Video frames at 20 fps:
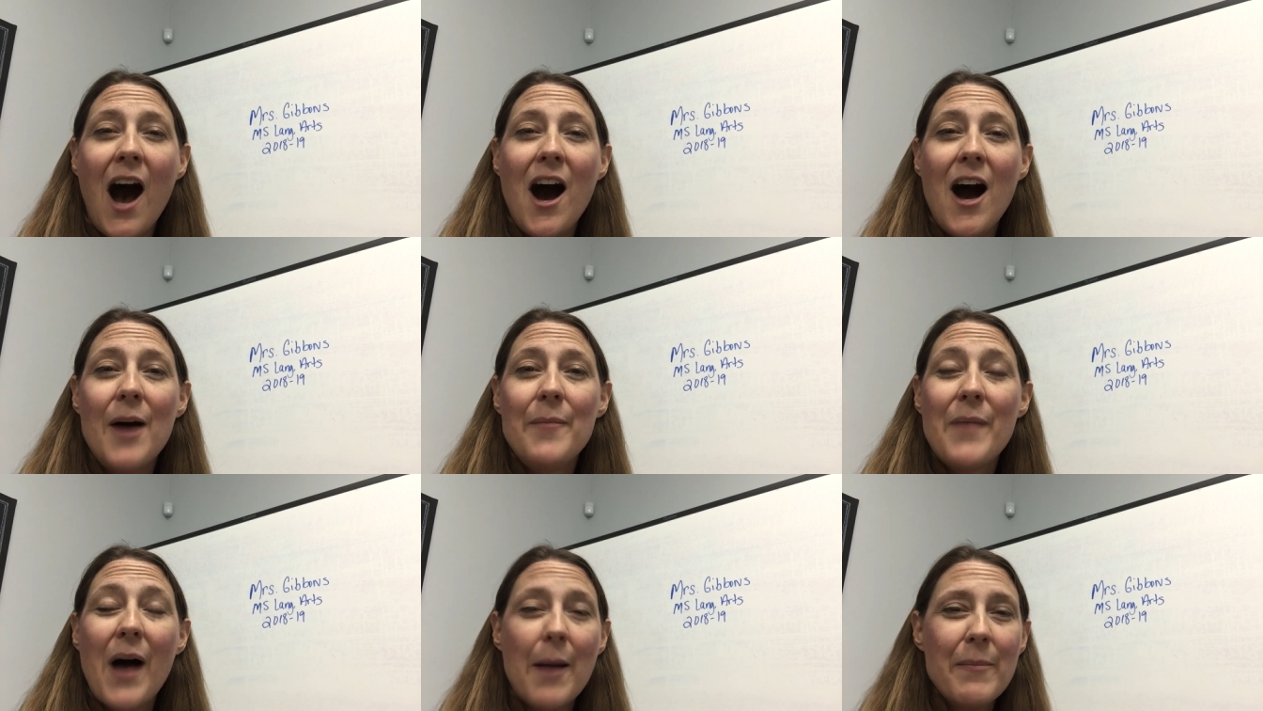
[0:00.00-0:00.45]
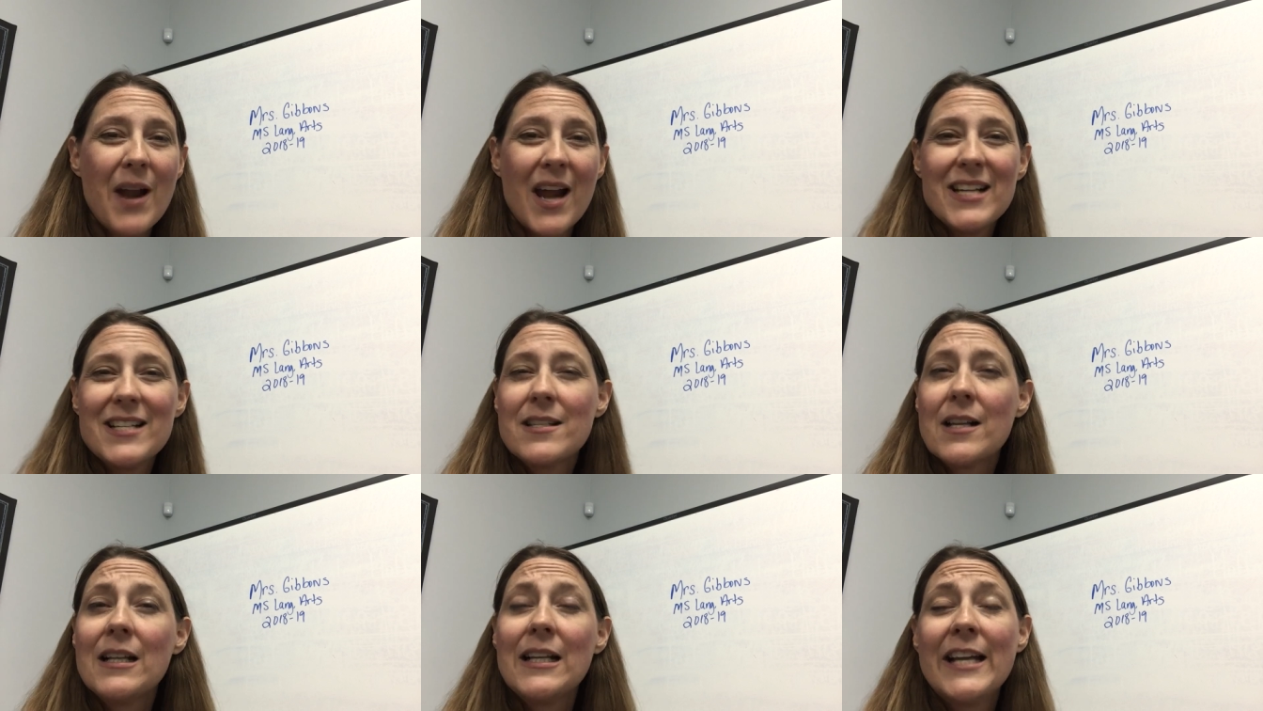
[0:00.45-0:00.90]
I'm
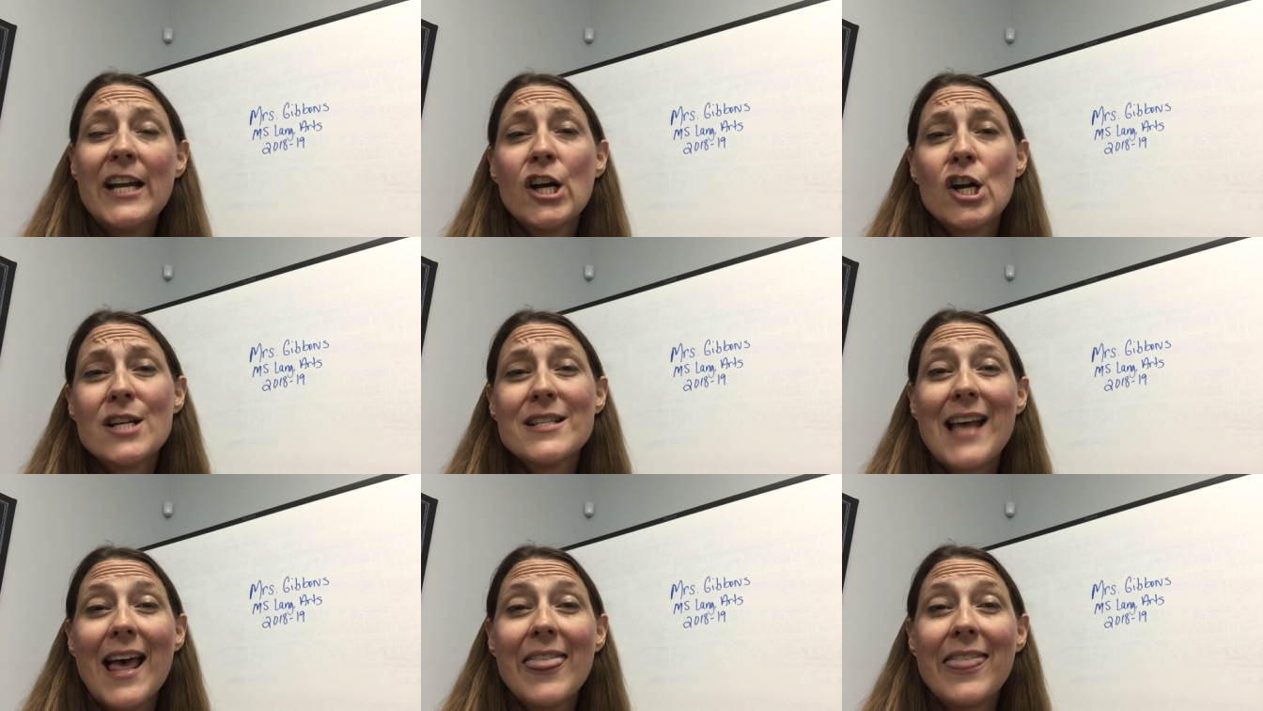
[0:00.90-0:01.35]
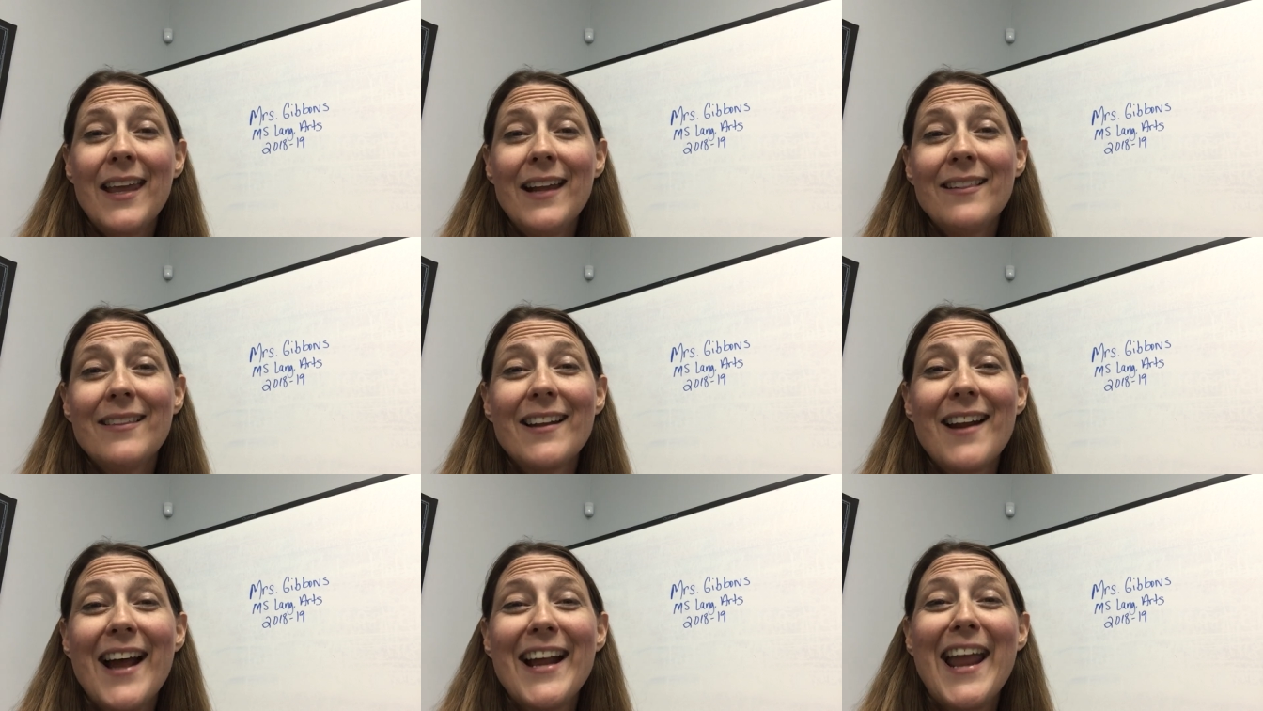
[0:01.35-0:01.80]
not as clear as I
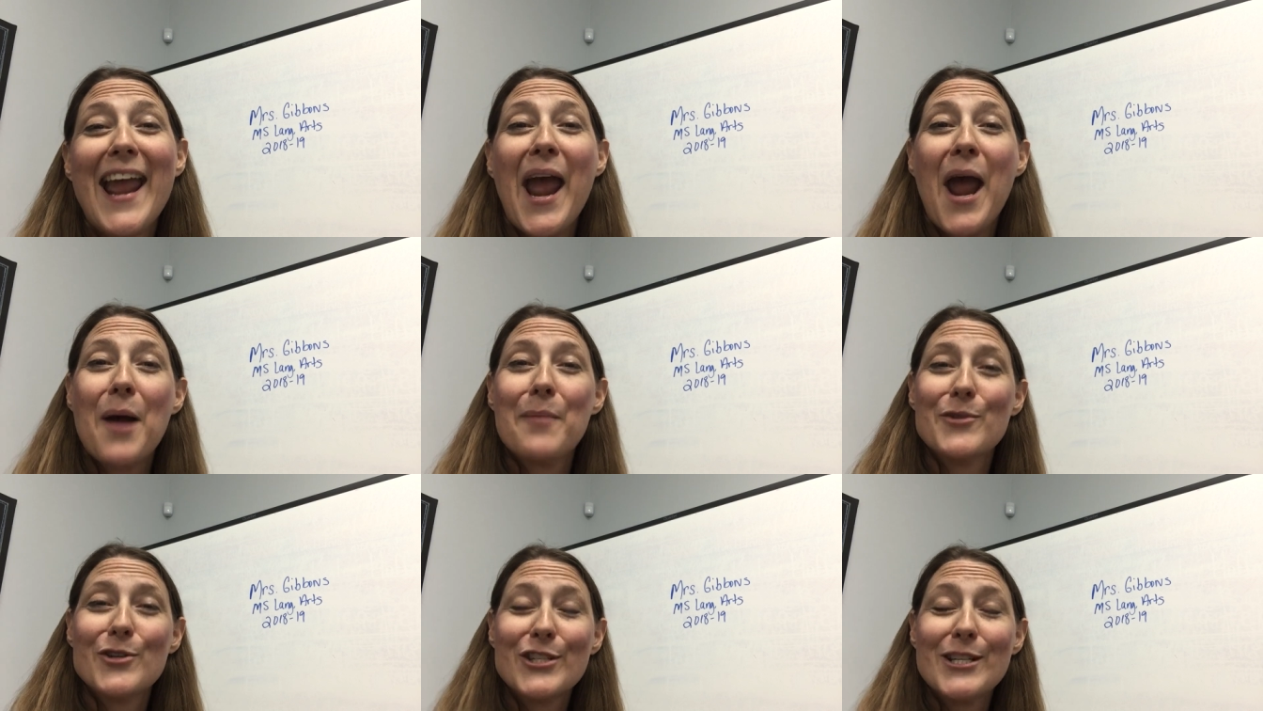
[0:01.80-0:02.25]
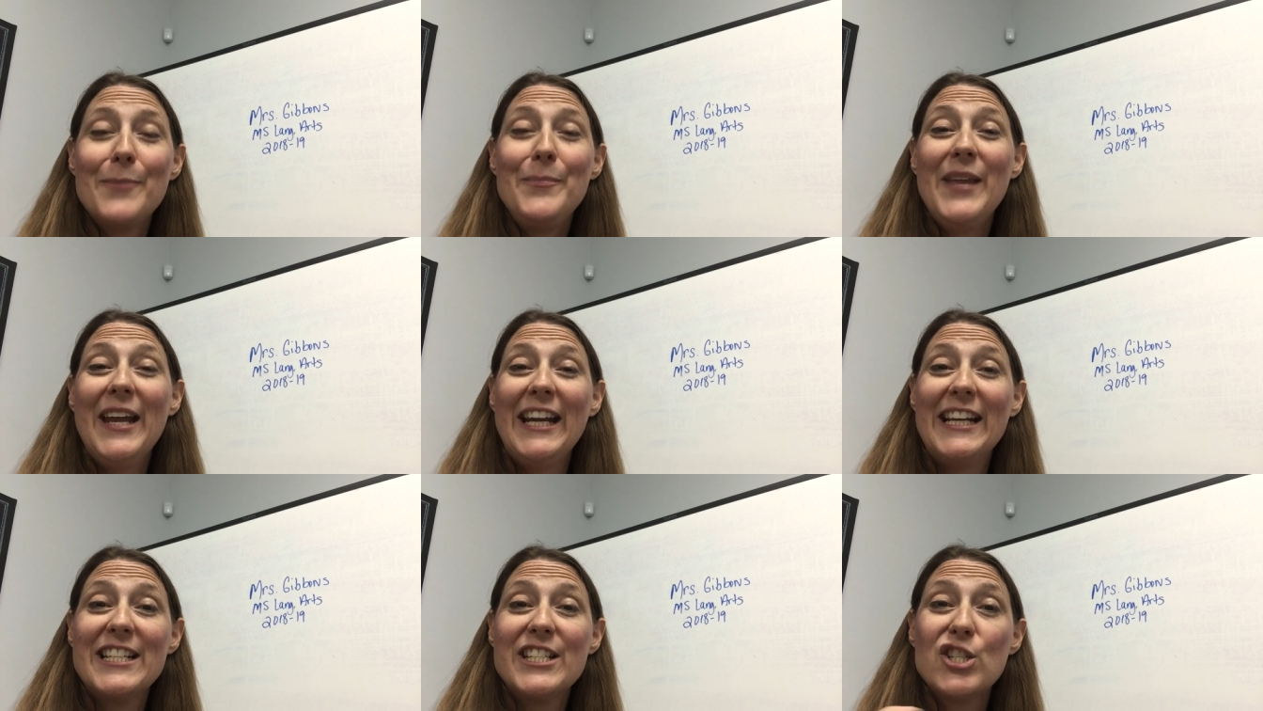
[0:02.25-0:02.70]
think that I am or something,